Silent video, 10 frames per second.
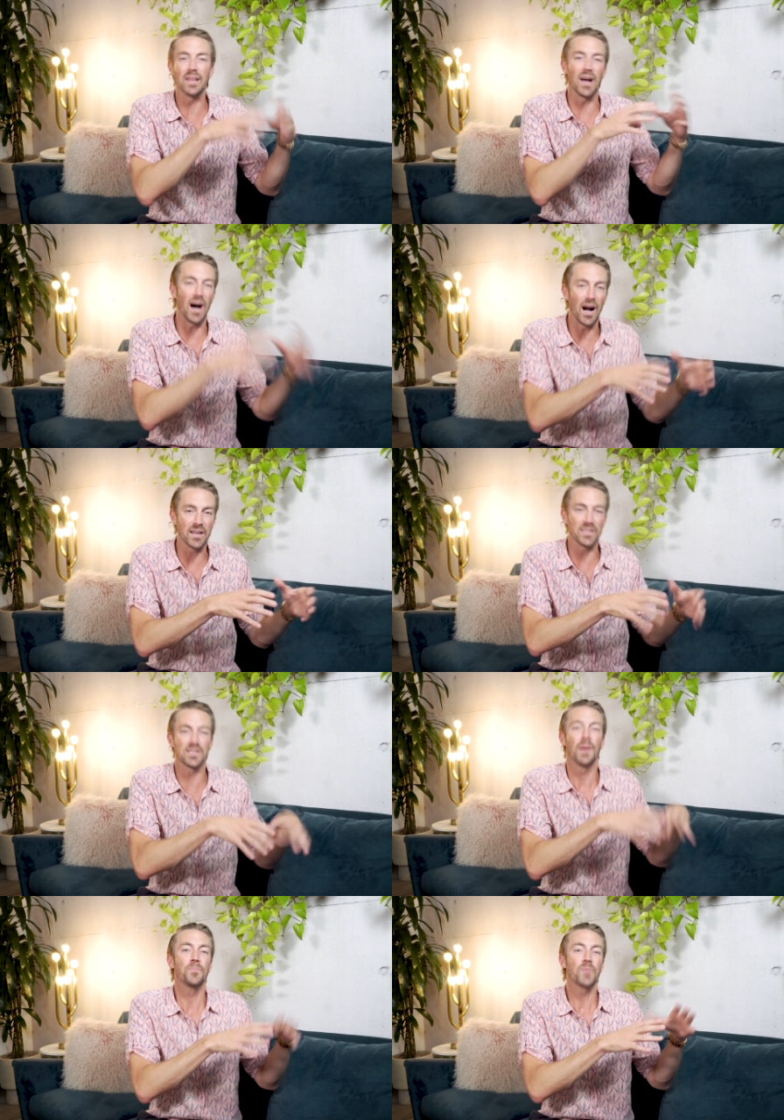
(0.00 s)
and the
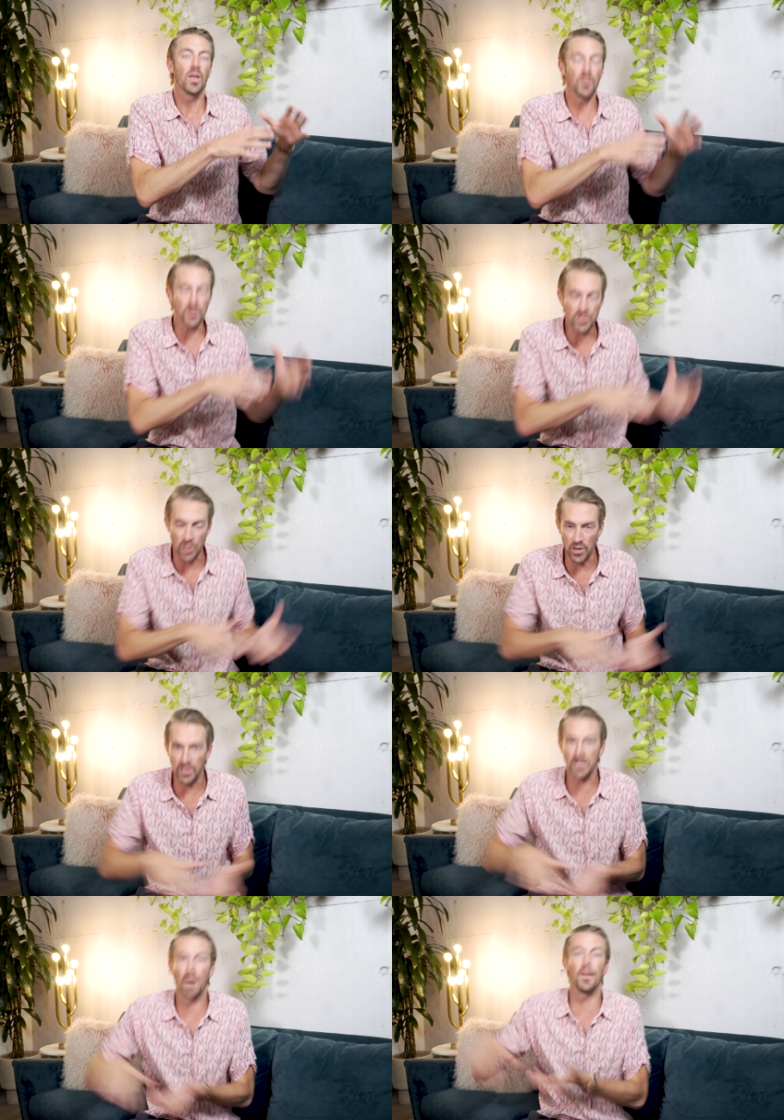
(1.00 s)
August, they're starting
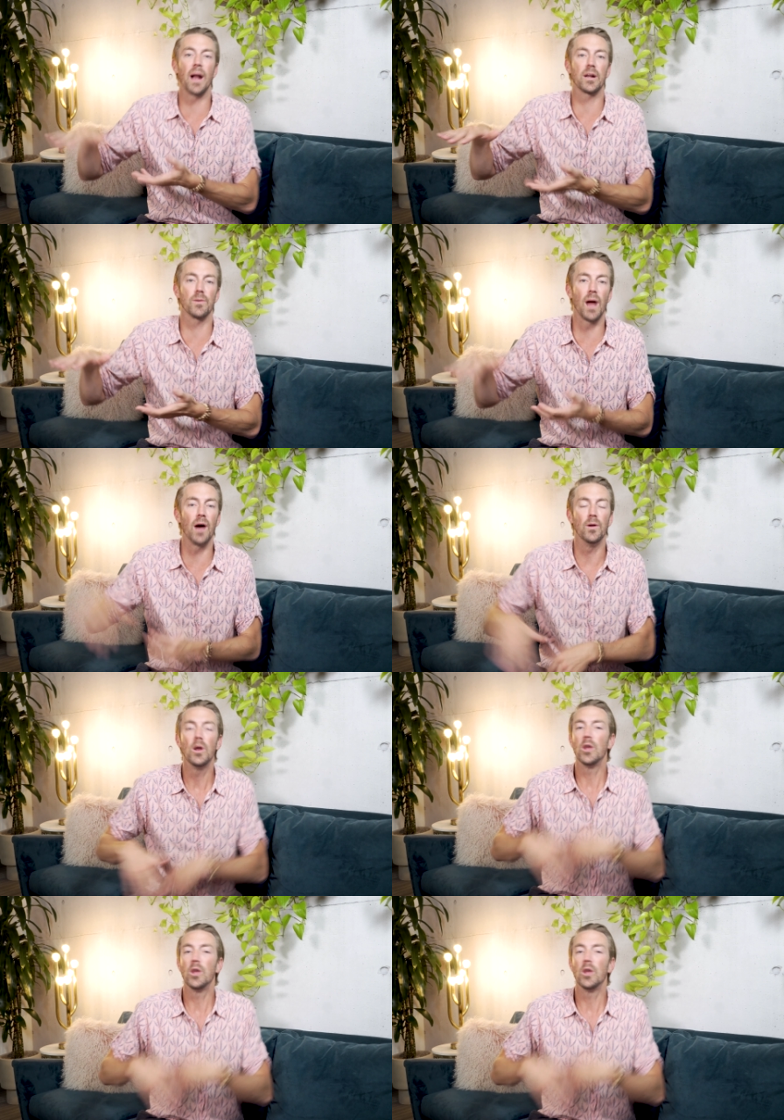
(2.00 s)
to come back around.